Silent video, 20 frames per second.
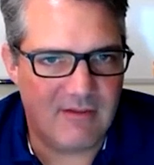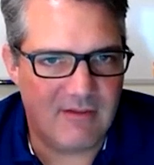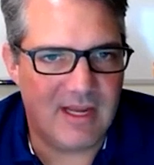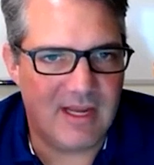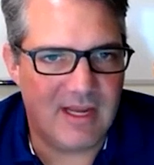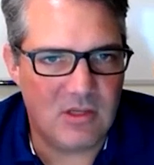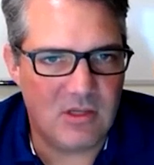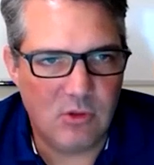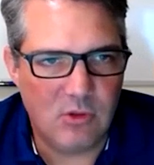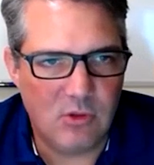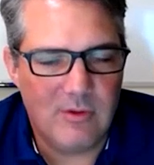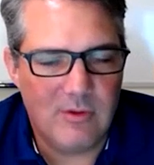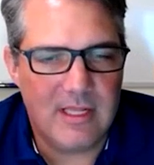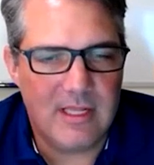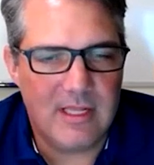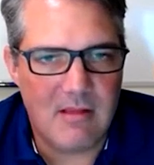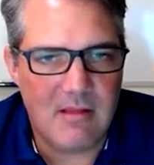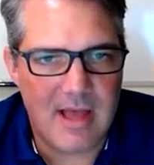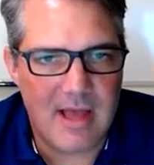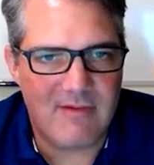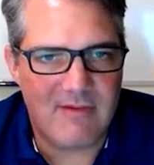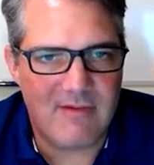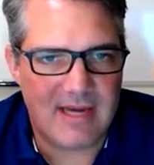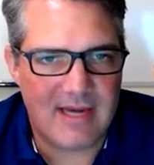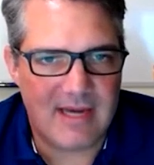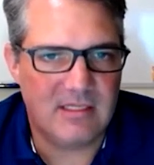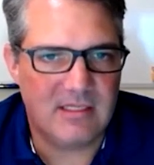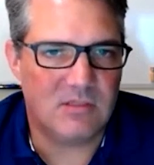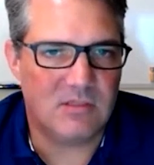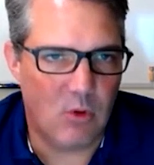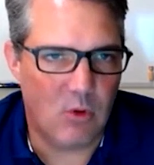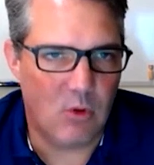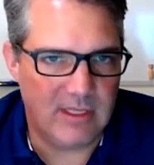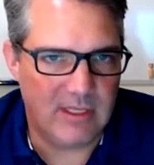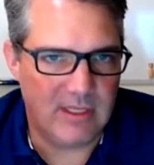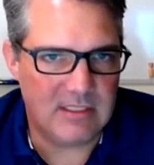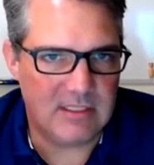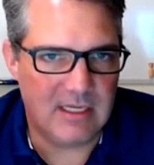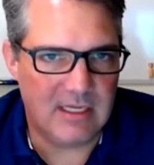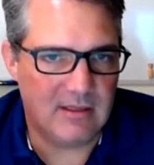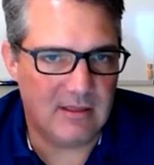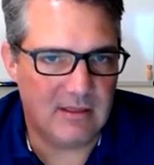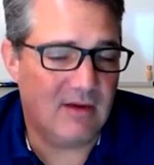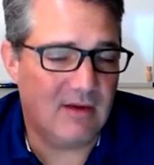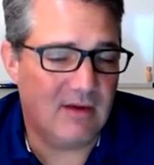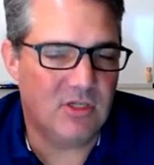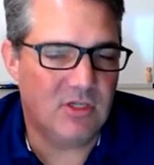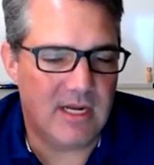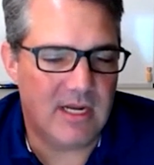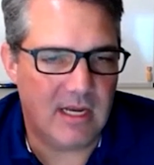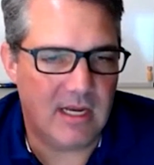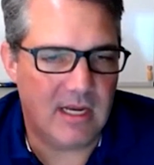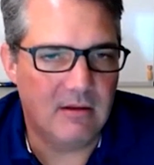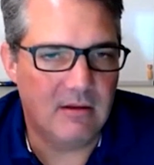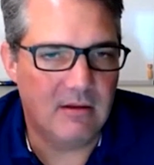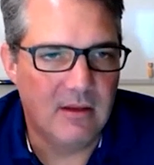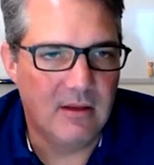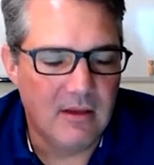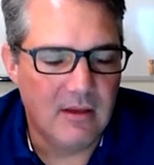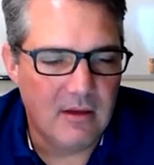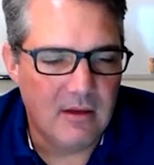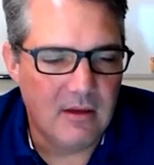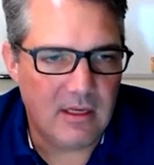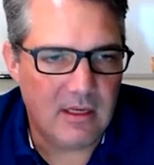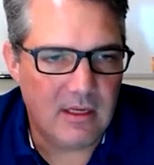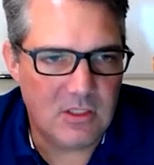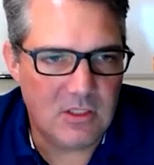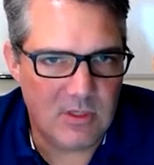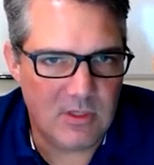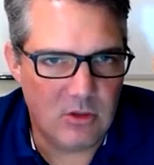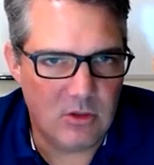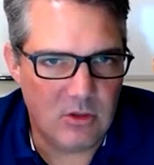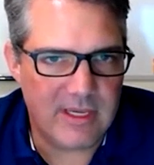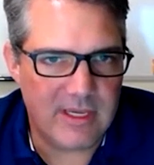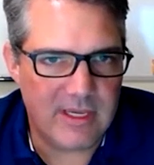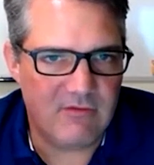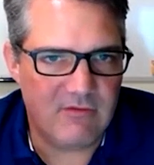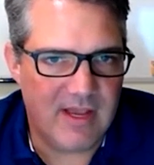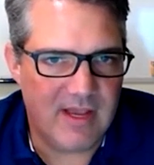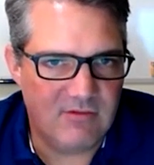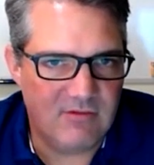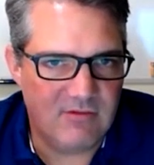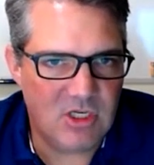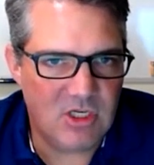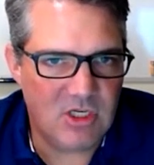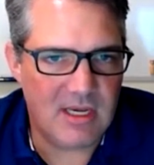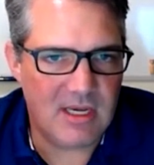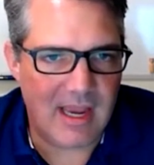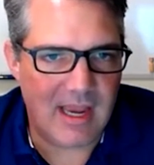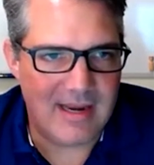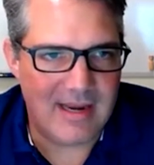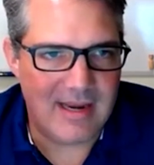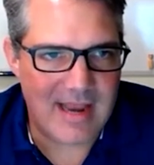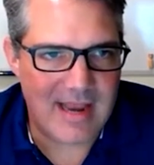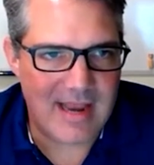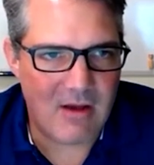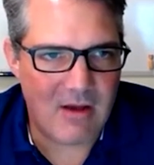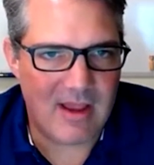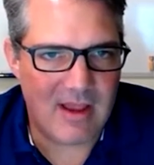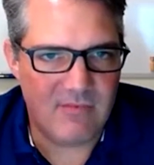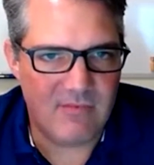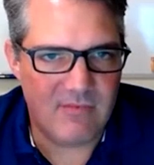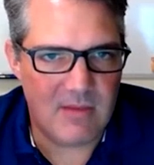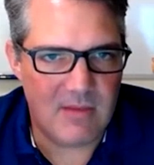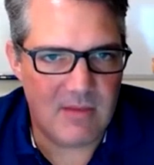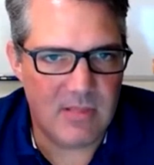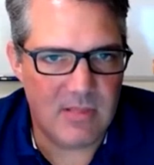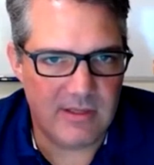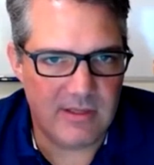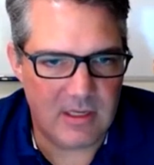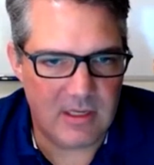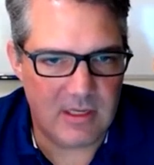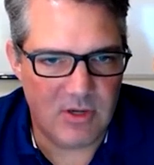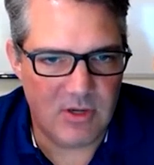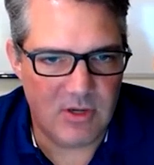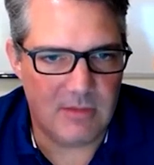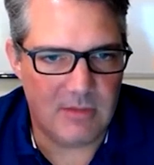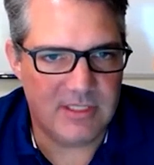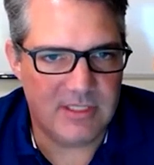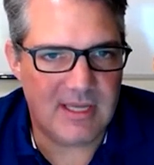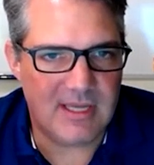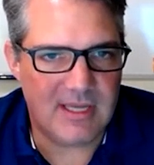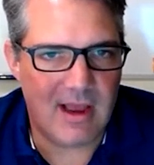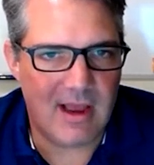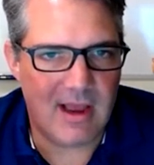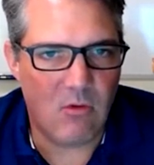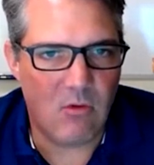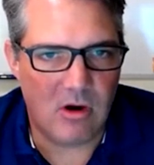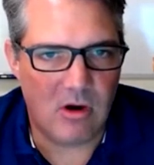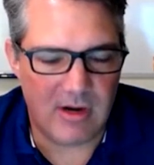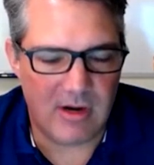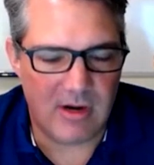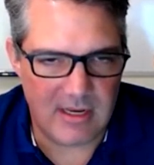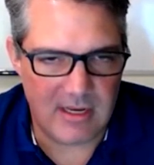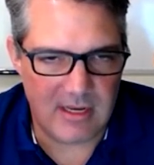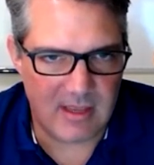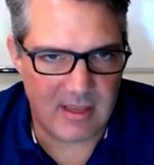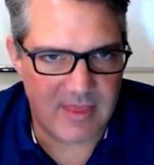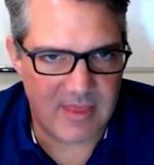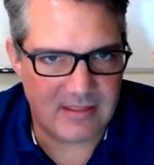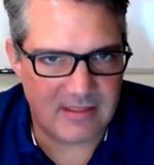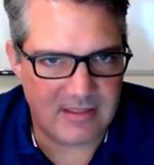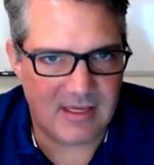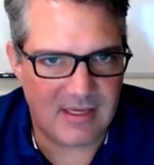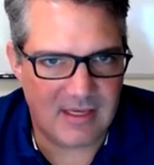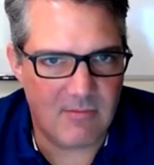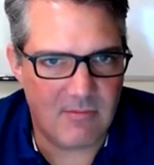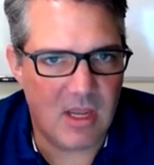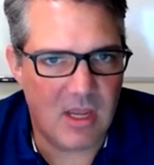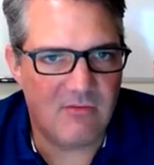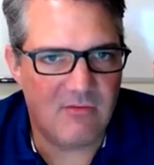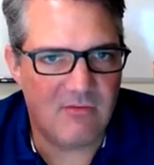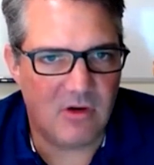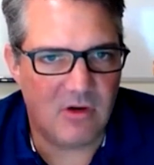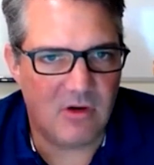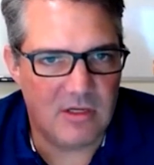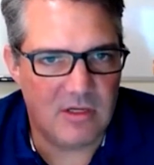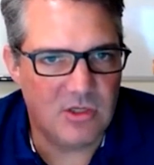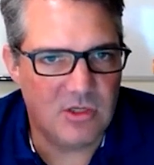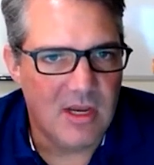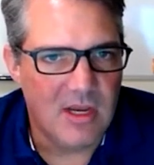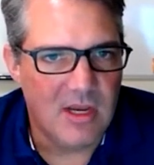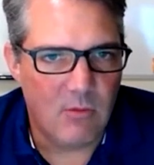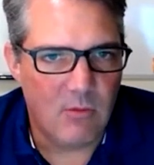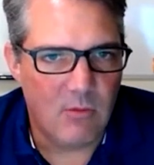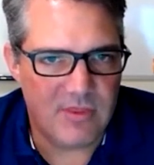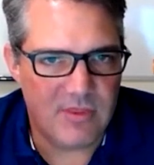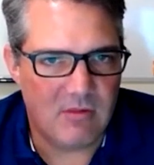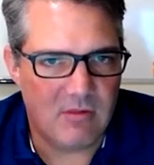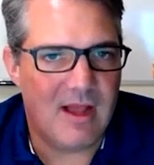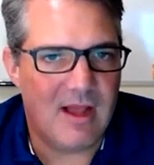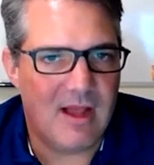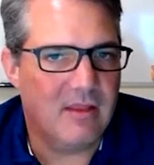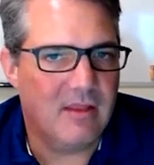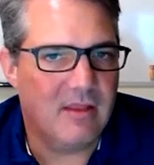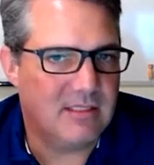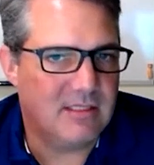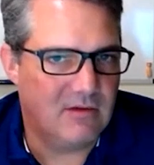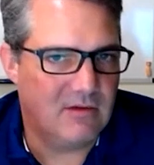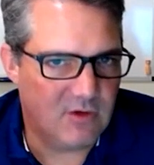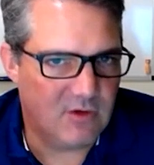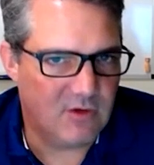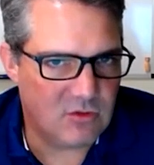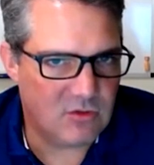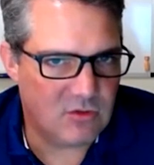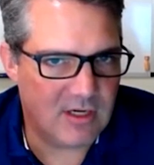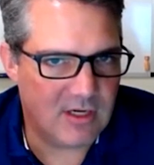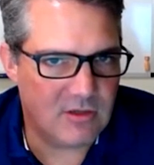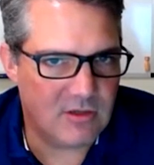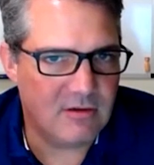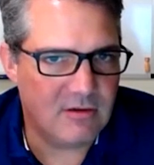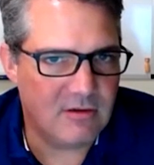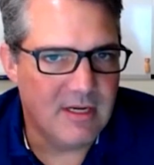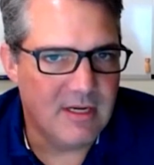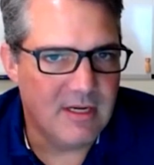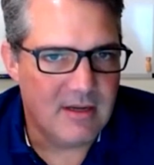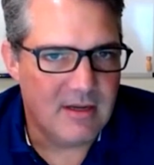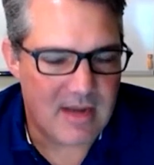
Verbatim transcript: I've got to deploy a lot of access points to get the coverage I need. And as we look at five G, I now have the ability to put up a tower and get that same coverage with a lot less infrastructure.